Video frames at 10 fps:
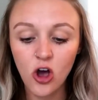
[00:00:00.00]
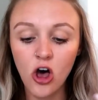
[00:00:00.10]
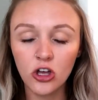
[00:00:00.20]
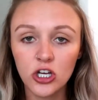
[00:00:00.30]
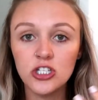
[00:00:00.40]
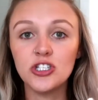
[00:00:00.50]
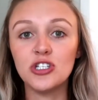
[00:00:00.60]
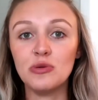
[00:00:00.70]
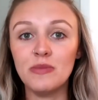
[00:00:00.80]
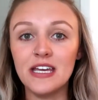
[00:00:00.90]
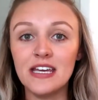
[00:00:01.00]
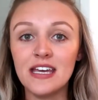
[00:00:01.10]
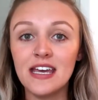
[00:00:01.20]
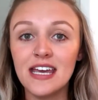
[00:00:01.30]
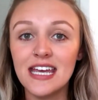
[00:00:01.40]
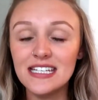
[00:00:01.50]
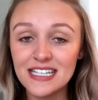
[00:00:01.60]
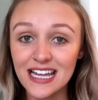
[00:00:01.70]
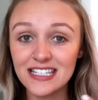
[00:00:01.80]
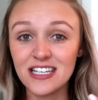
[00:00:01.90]
all-consuming,
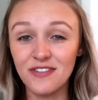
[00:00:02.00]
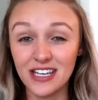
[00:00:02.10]
intensive,